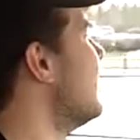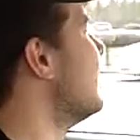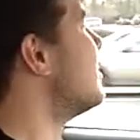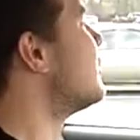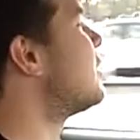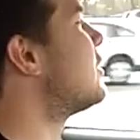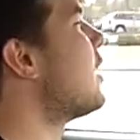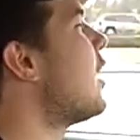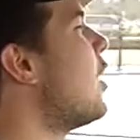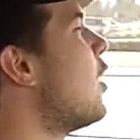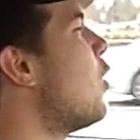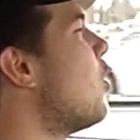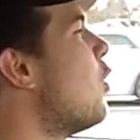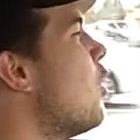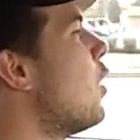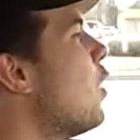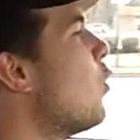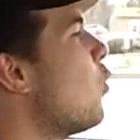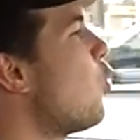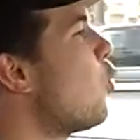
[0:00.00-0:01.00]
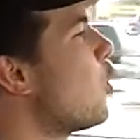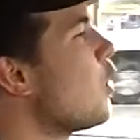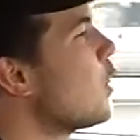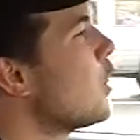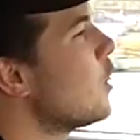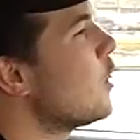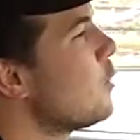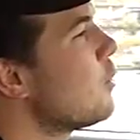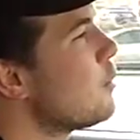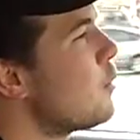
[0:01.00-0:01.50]
So
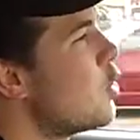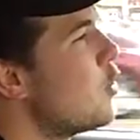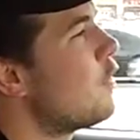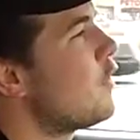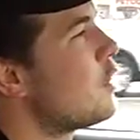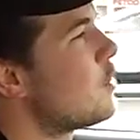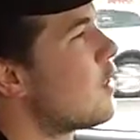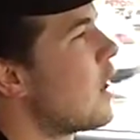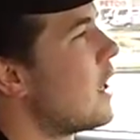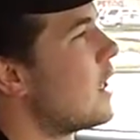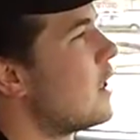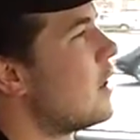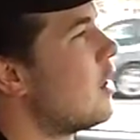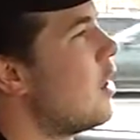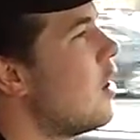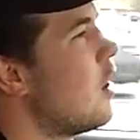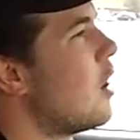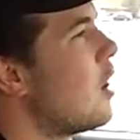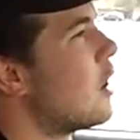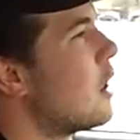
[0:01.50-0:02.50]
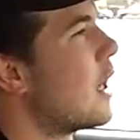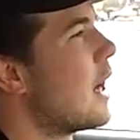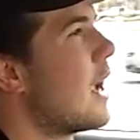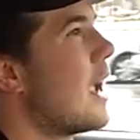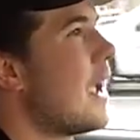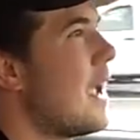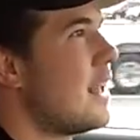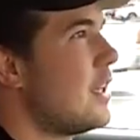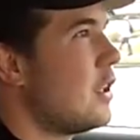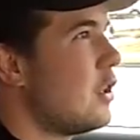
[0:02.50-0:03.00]
we're moving right
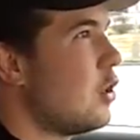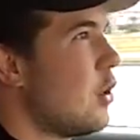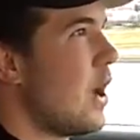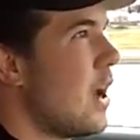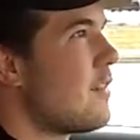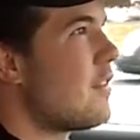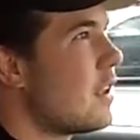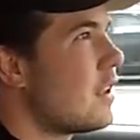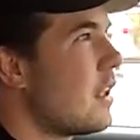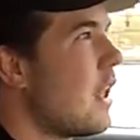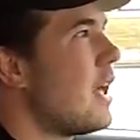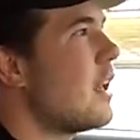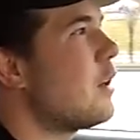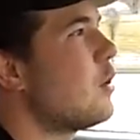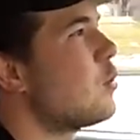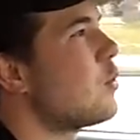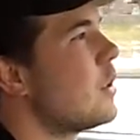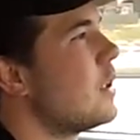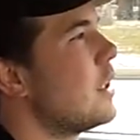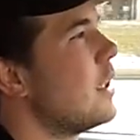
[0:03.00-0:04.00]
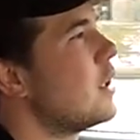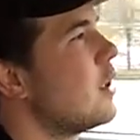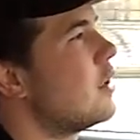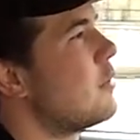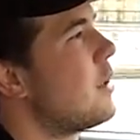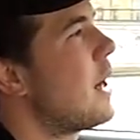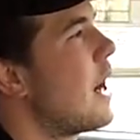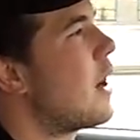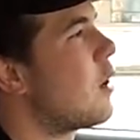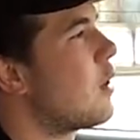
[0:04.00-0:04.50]
along, and you have a lot of really
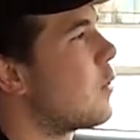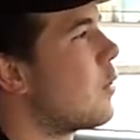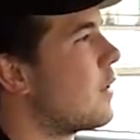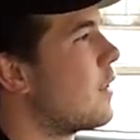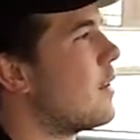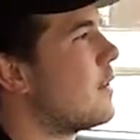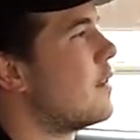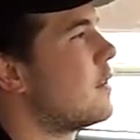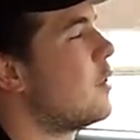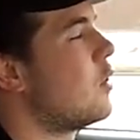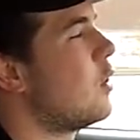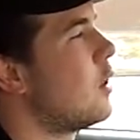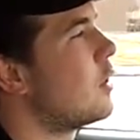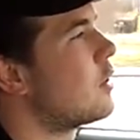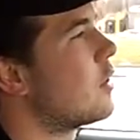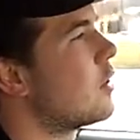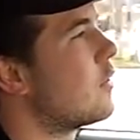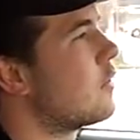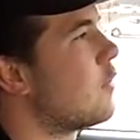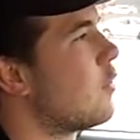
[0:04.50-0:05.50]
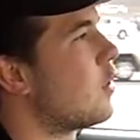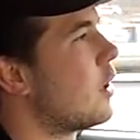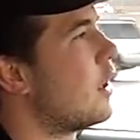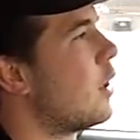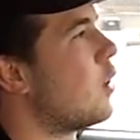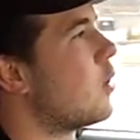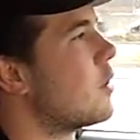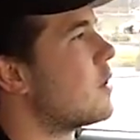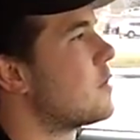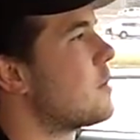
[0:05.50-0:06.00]
good power with this 240
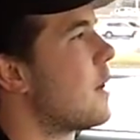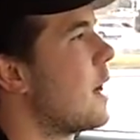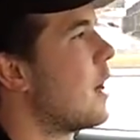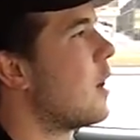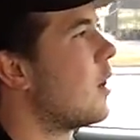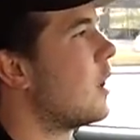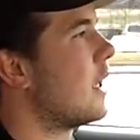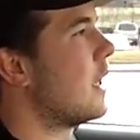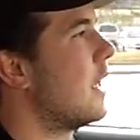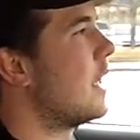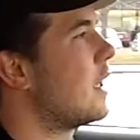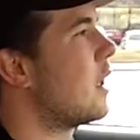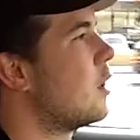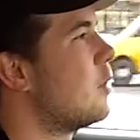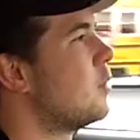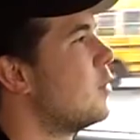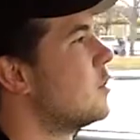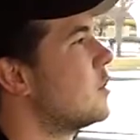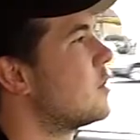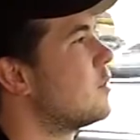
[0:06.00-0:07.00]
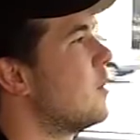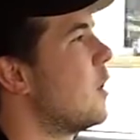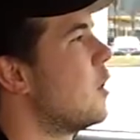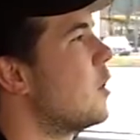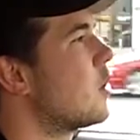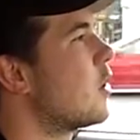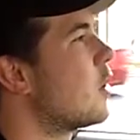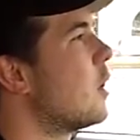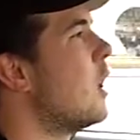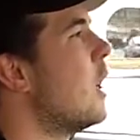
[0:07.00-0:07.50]
horsepower EcoBoost
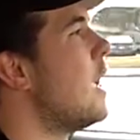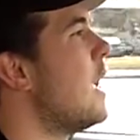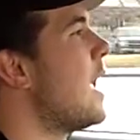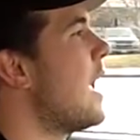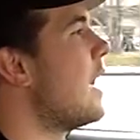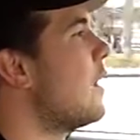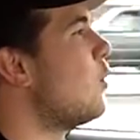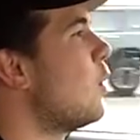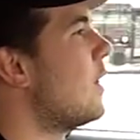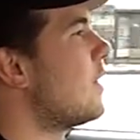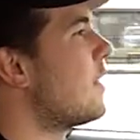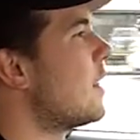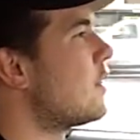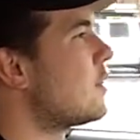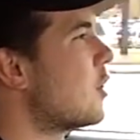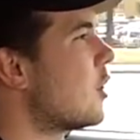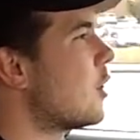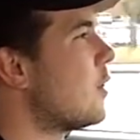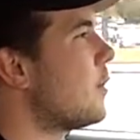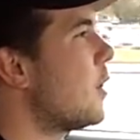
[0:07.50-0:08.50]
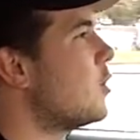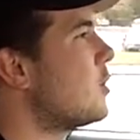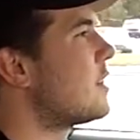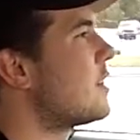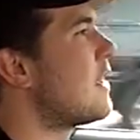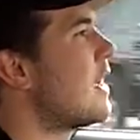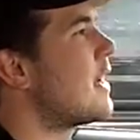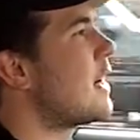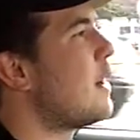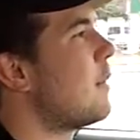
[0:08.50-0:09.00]
motor. And with the turbo
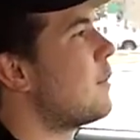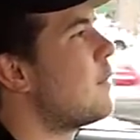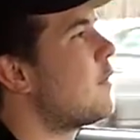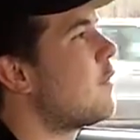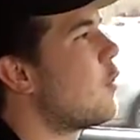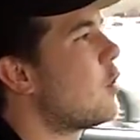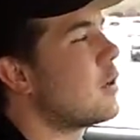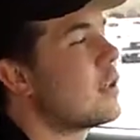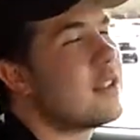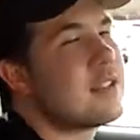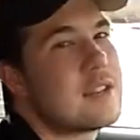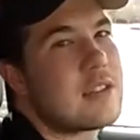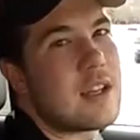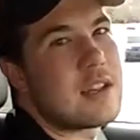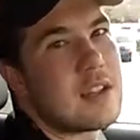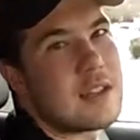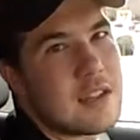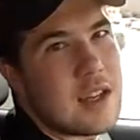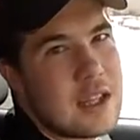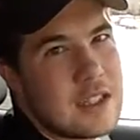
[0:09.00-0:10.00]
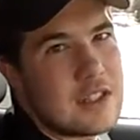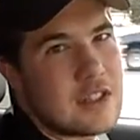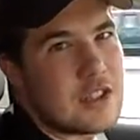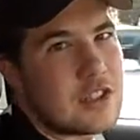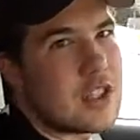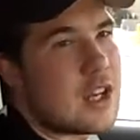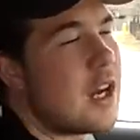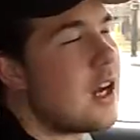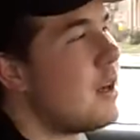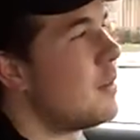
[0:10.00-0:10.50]
setup, Ford has done a nice
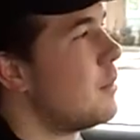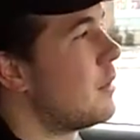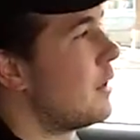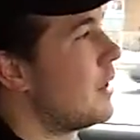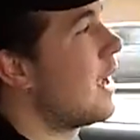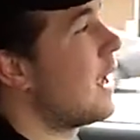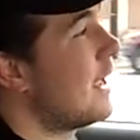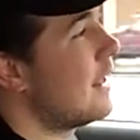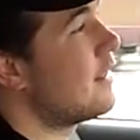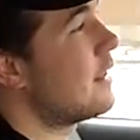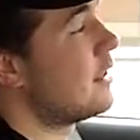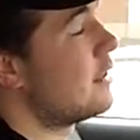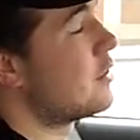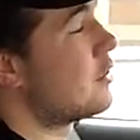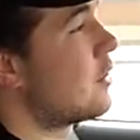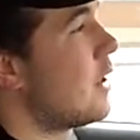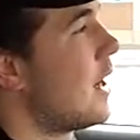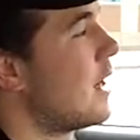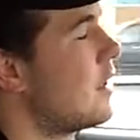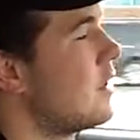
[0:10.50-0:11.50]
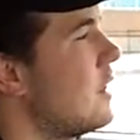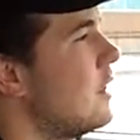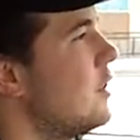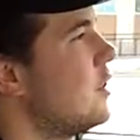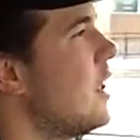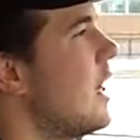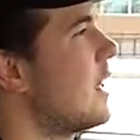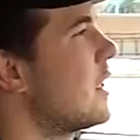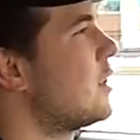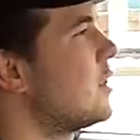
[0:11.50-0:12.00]
job, and the direct
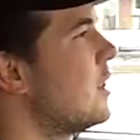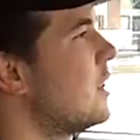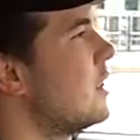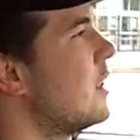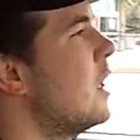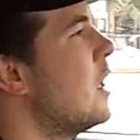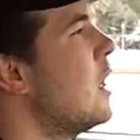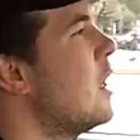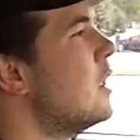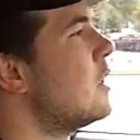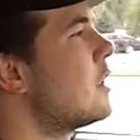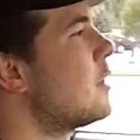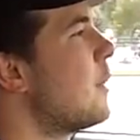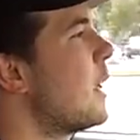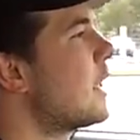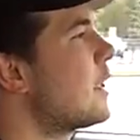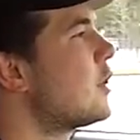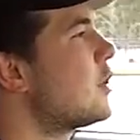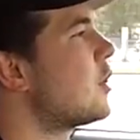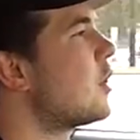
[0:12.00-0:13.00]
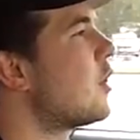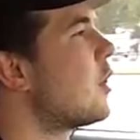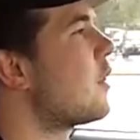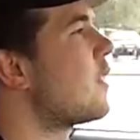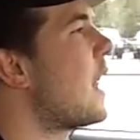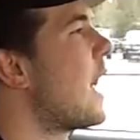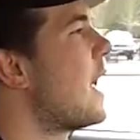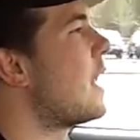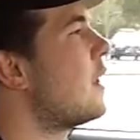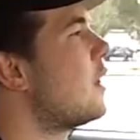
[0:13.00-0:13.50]
injection, to make sure
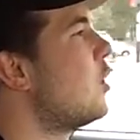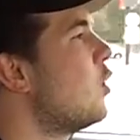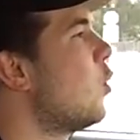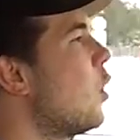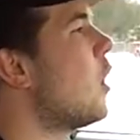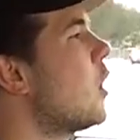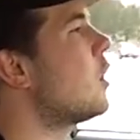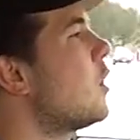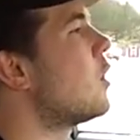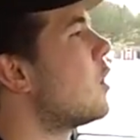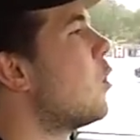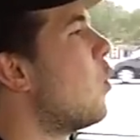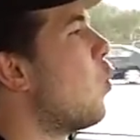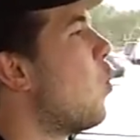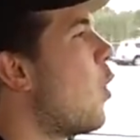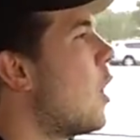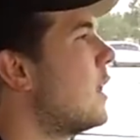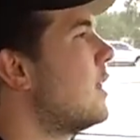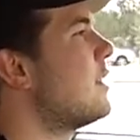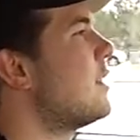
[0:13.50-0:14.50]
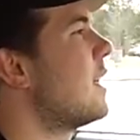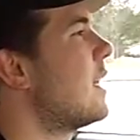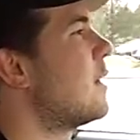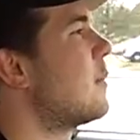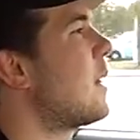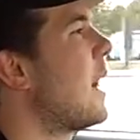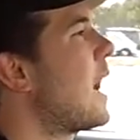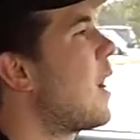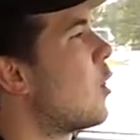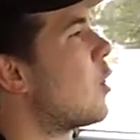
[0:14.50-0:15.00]
that you aren't wanting
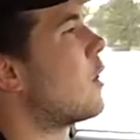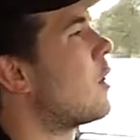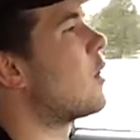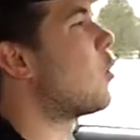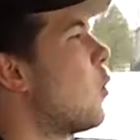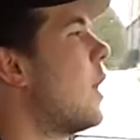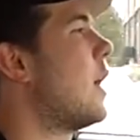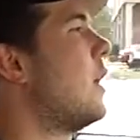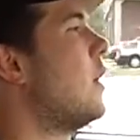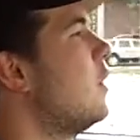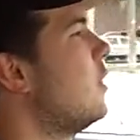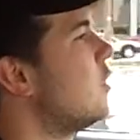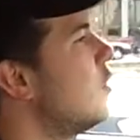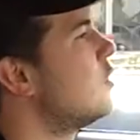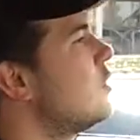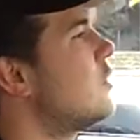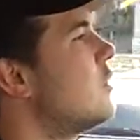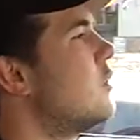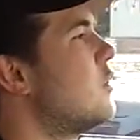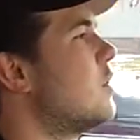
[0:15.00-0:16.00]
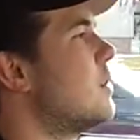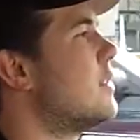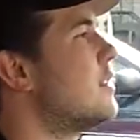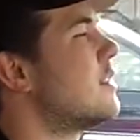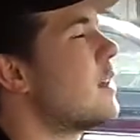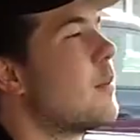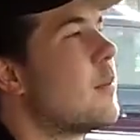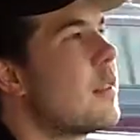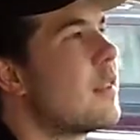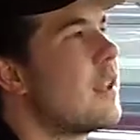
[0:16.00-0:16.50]
power the way you used to in
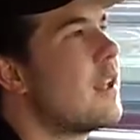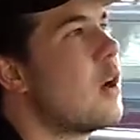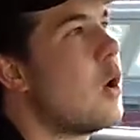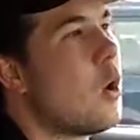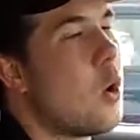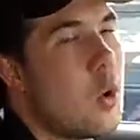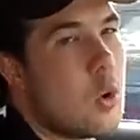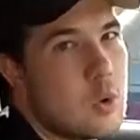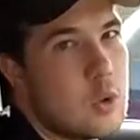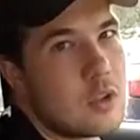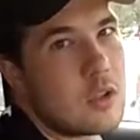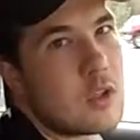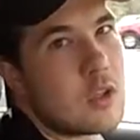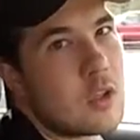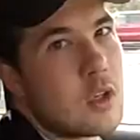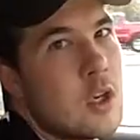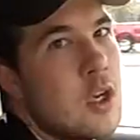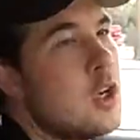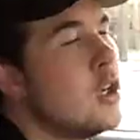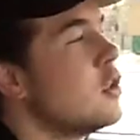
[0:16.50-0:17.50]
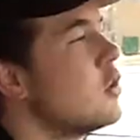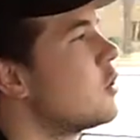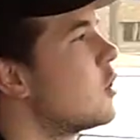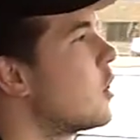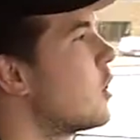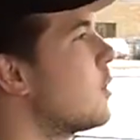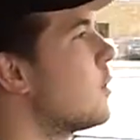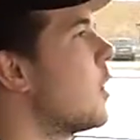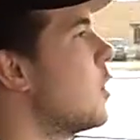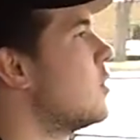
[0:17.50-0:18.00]
some of the older
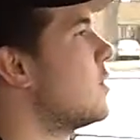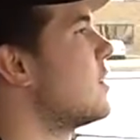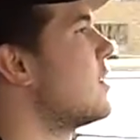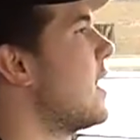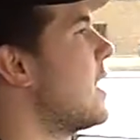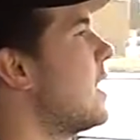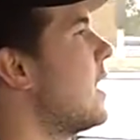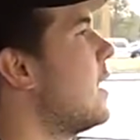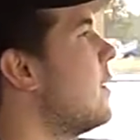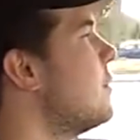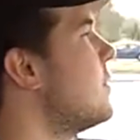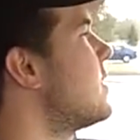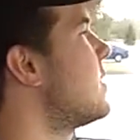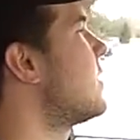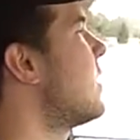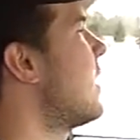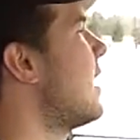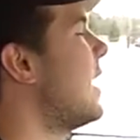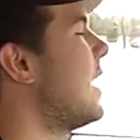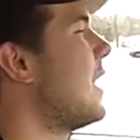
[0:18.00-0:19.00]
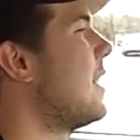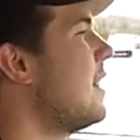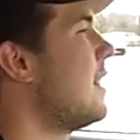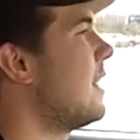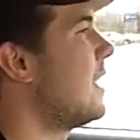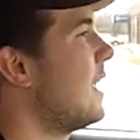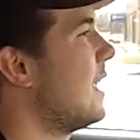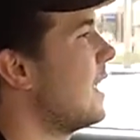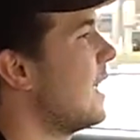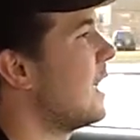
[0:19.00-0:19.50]
turbo setups in
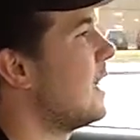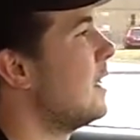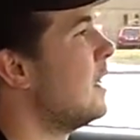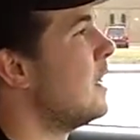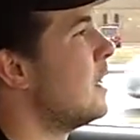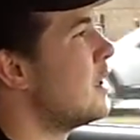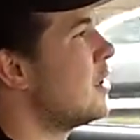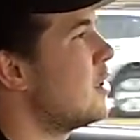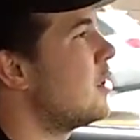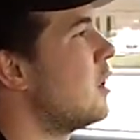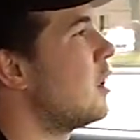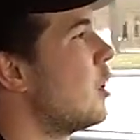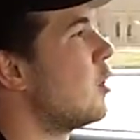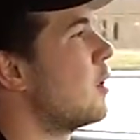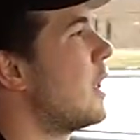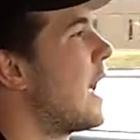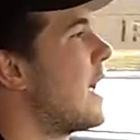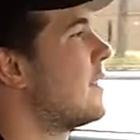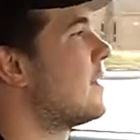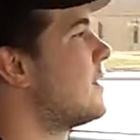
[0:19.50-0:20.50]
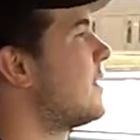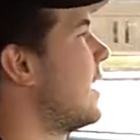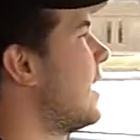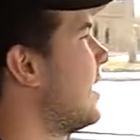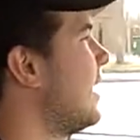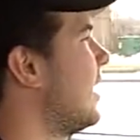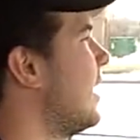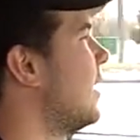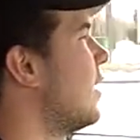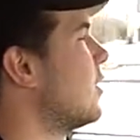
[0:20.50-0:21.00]
the last
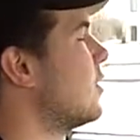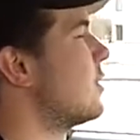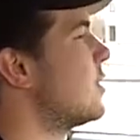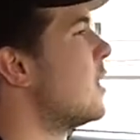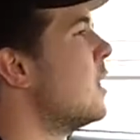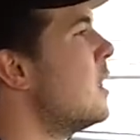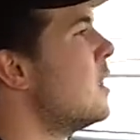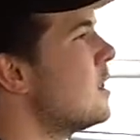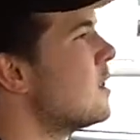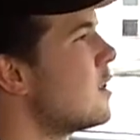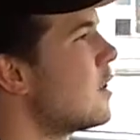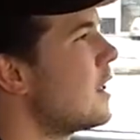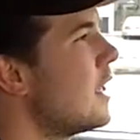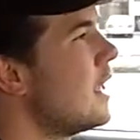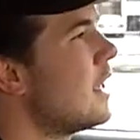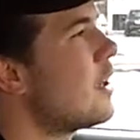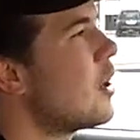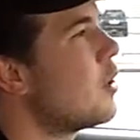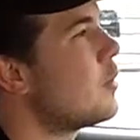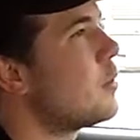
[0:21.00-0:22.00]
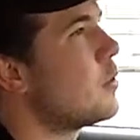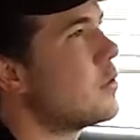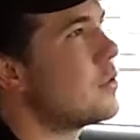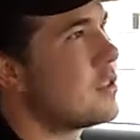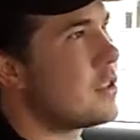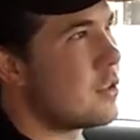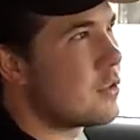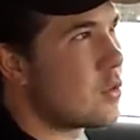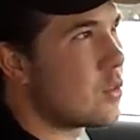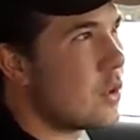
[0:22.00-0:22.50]
10 years. So the
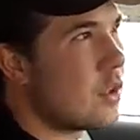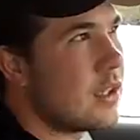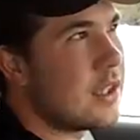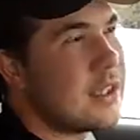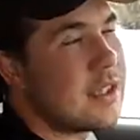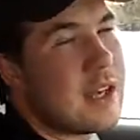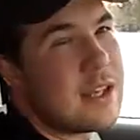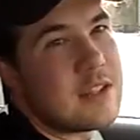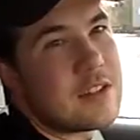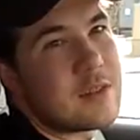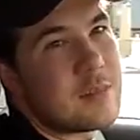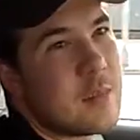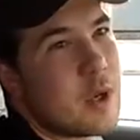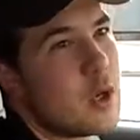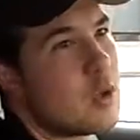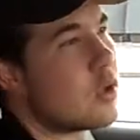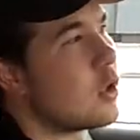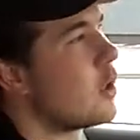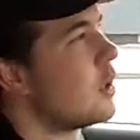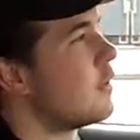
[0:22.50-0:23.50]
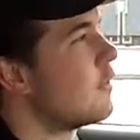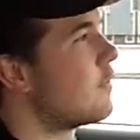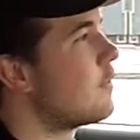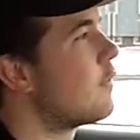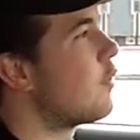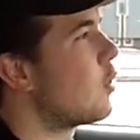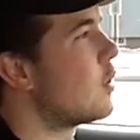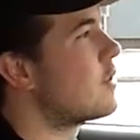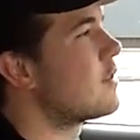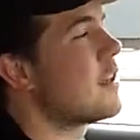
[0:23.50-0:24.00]
EcoBoost is a really nice motor, and
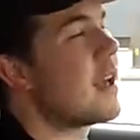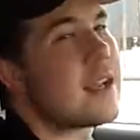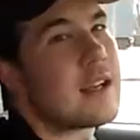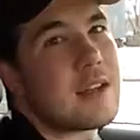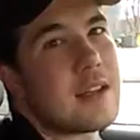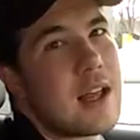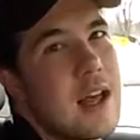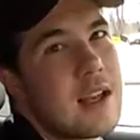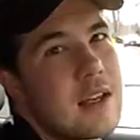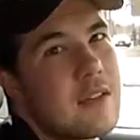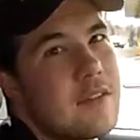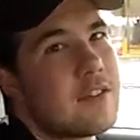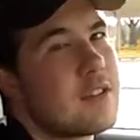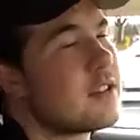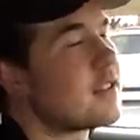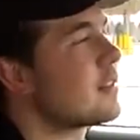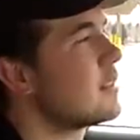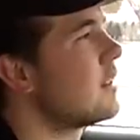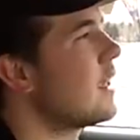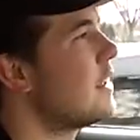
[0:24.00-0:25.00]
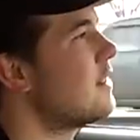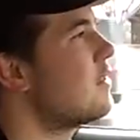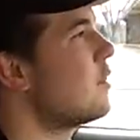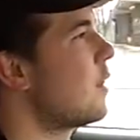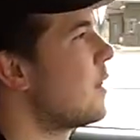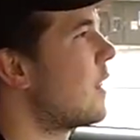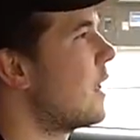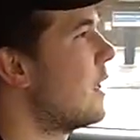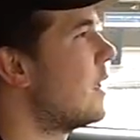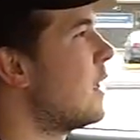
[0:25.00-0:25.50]
Ford's had a lot of success
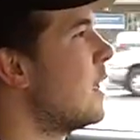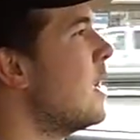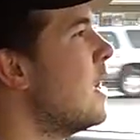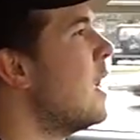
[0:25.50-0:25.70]
with it.